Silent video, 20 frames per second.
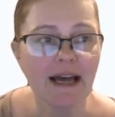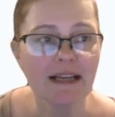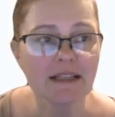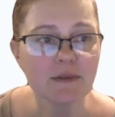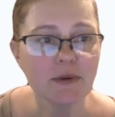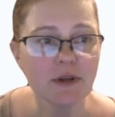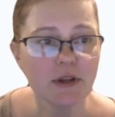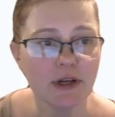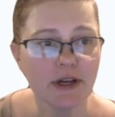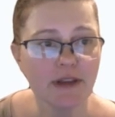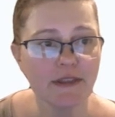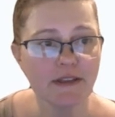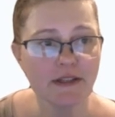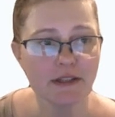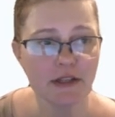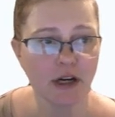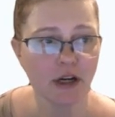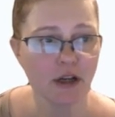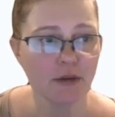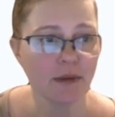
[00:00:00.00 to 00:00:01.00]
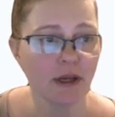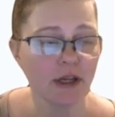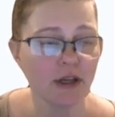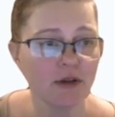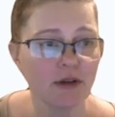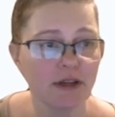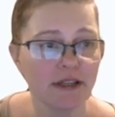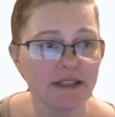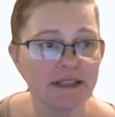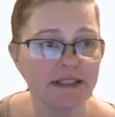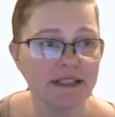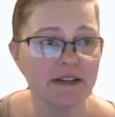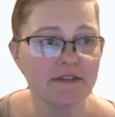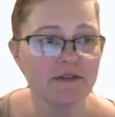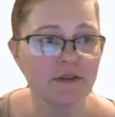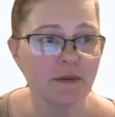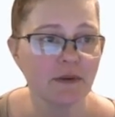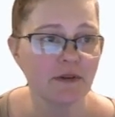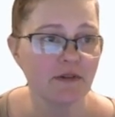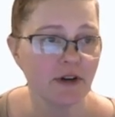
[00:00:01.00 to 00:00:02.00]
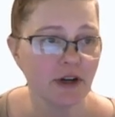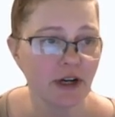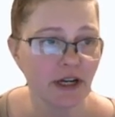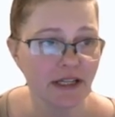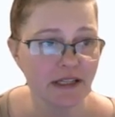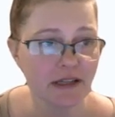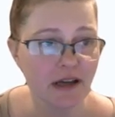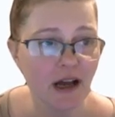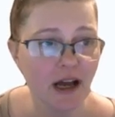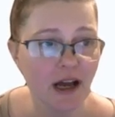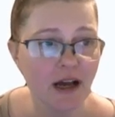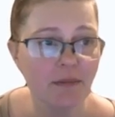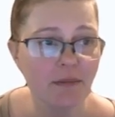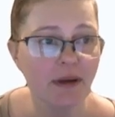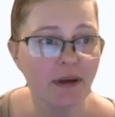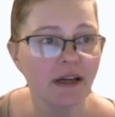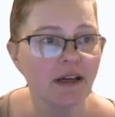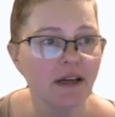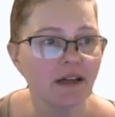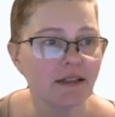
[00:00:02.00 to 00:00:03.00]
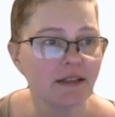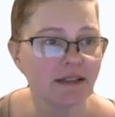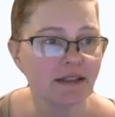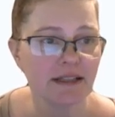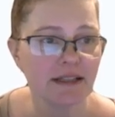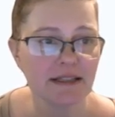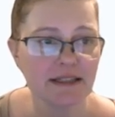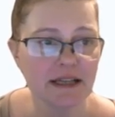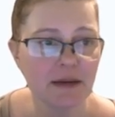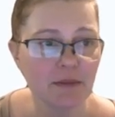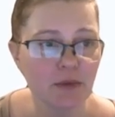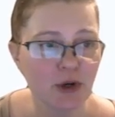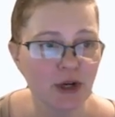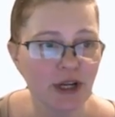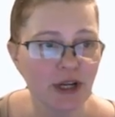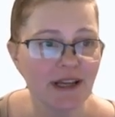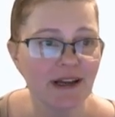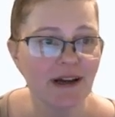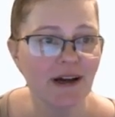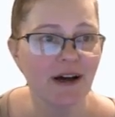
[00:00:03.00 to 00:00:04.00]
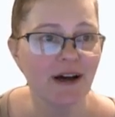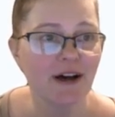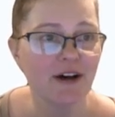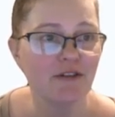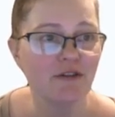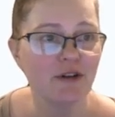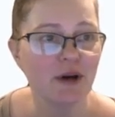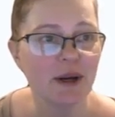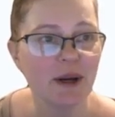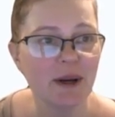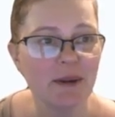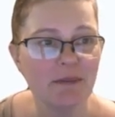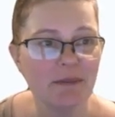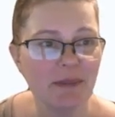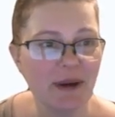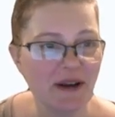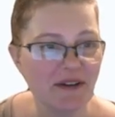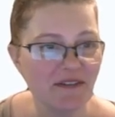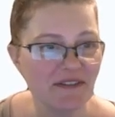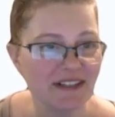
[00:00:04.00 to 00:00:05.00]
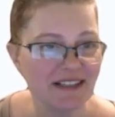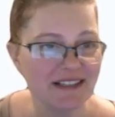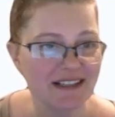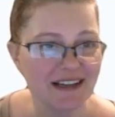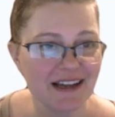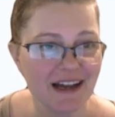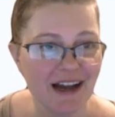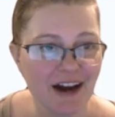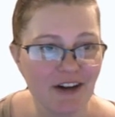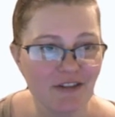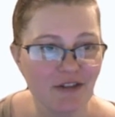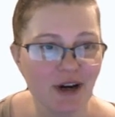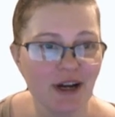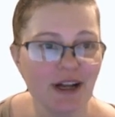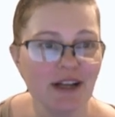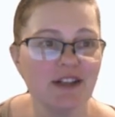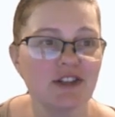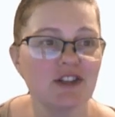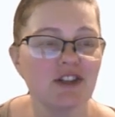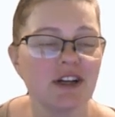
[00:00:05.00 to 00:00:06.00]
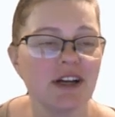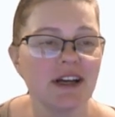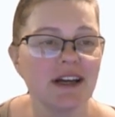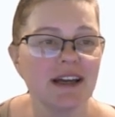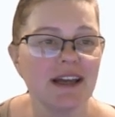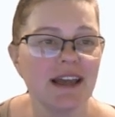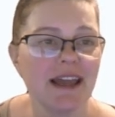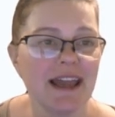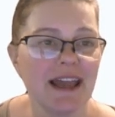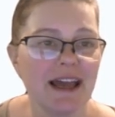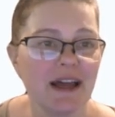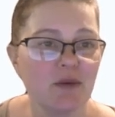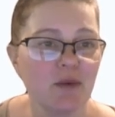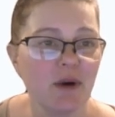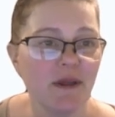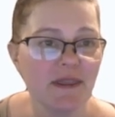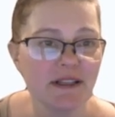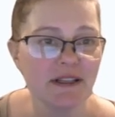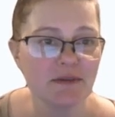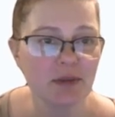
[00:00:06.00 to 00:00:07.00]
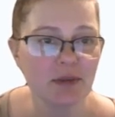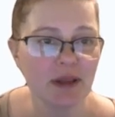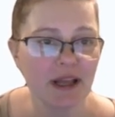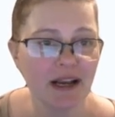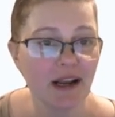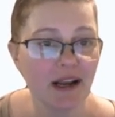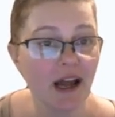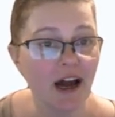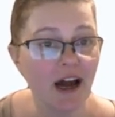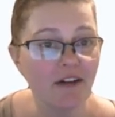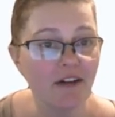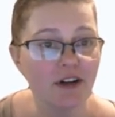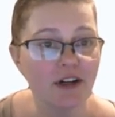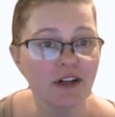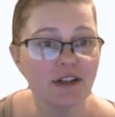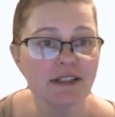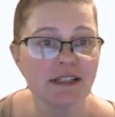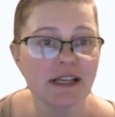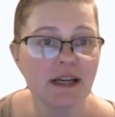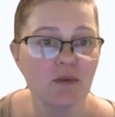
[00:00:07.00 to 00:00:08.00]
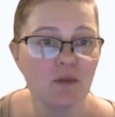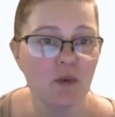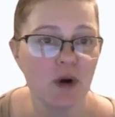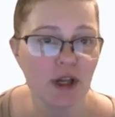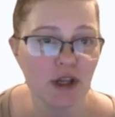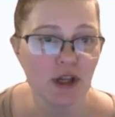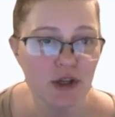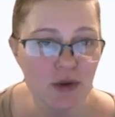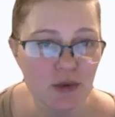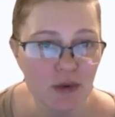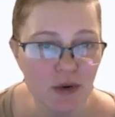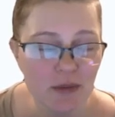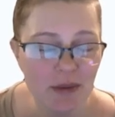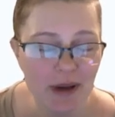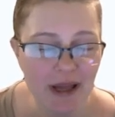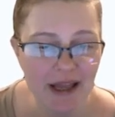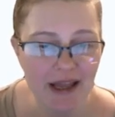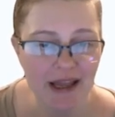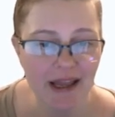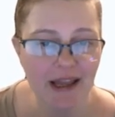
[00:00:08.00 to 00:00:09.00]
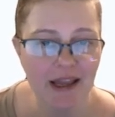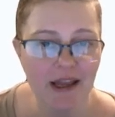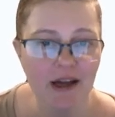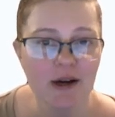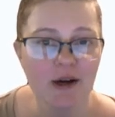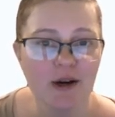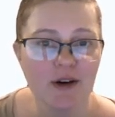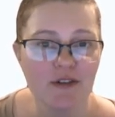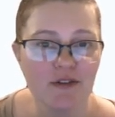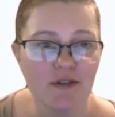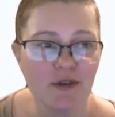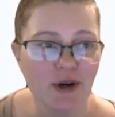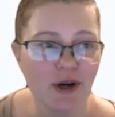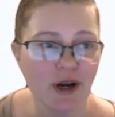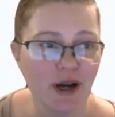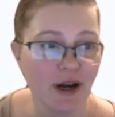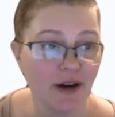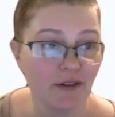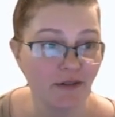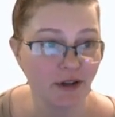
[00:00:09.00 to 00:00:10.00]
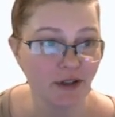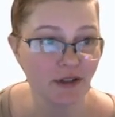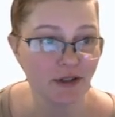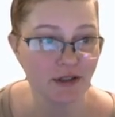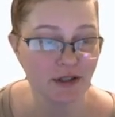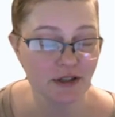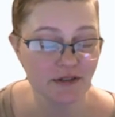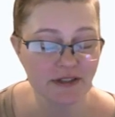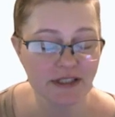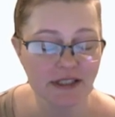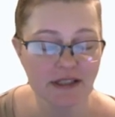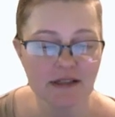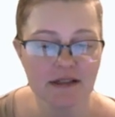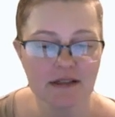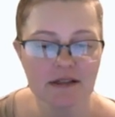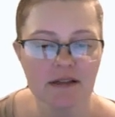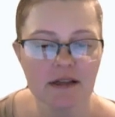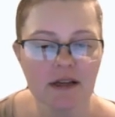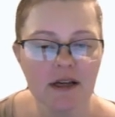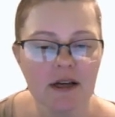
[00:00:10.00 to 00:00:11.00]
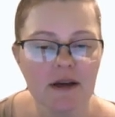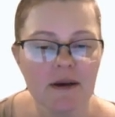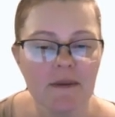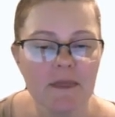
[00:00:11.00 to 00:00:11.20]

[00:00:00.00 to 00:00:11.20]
As we look at this document, you can see from the very top, it's a summary of benefits and coverage and what this plan covers and what you will pay for covered services.